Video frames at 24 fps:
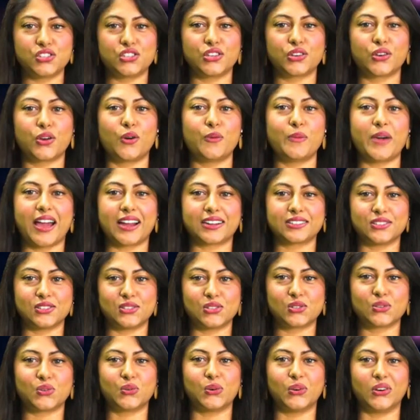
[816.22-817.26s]
to go back to
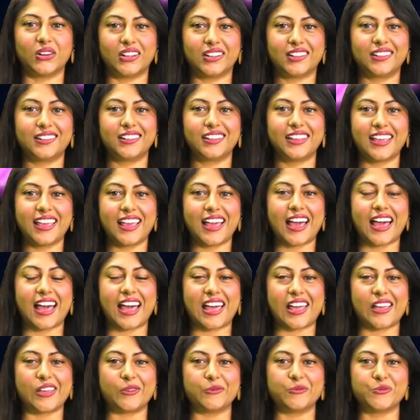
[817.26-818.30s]
school
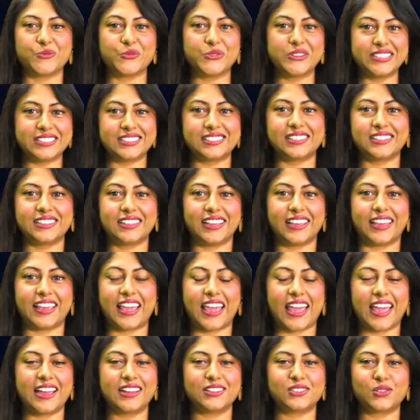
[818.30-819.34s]
um, recently.
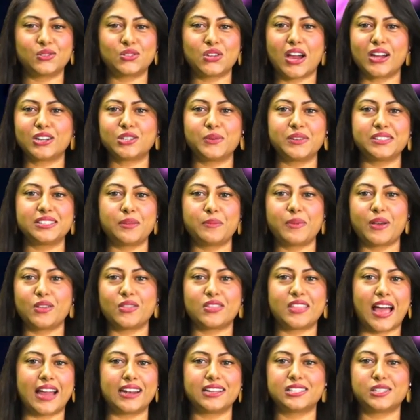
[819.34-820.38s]
And uh, so talk to us about
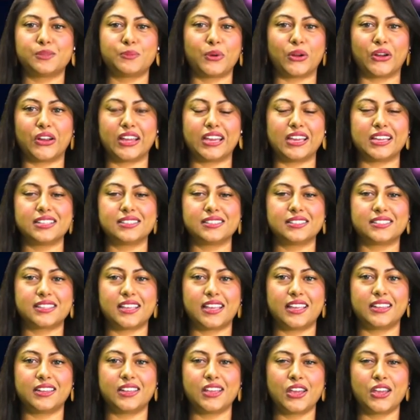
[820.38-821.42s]
that experience
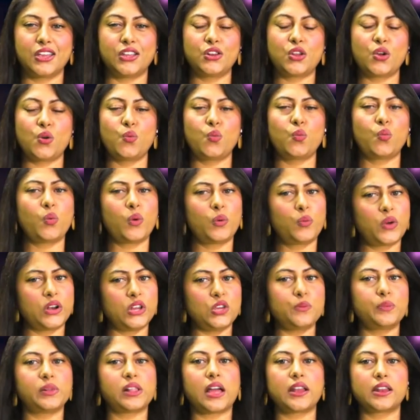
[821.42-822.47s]
and, you know, what are
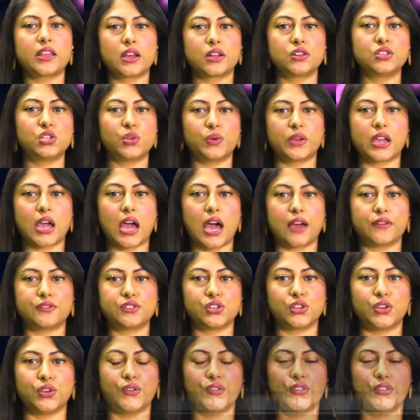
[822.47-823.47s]
you planning on doing after you